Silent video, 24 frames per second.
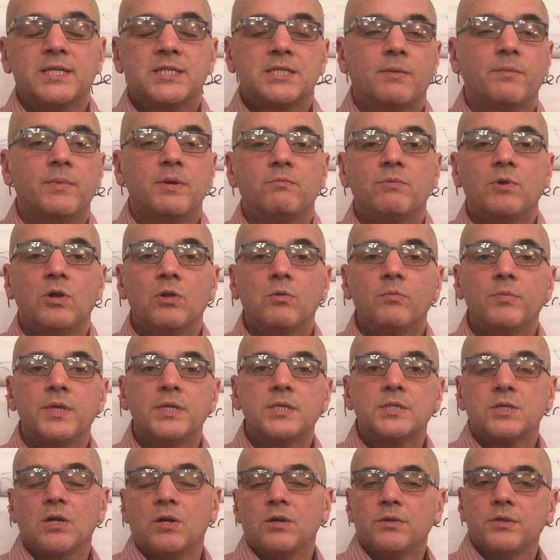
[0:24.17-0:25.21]
some
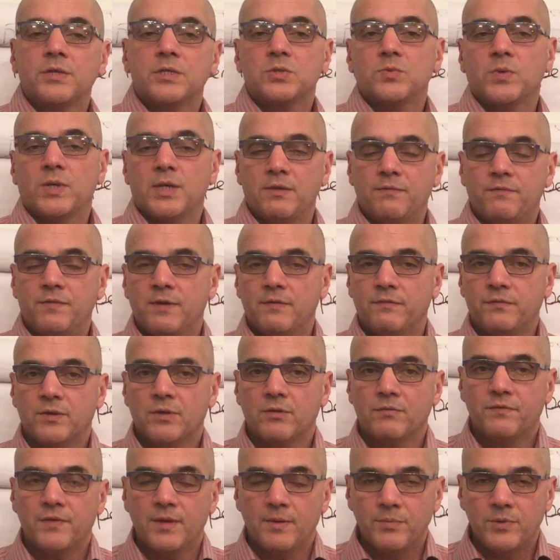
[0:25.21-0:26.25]
enrollments on the 25th
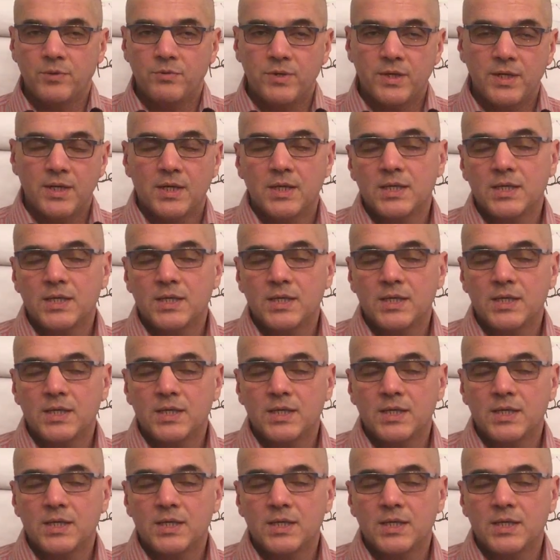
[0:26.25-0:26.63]
of February.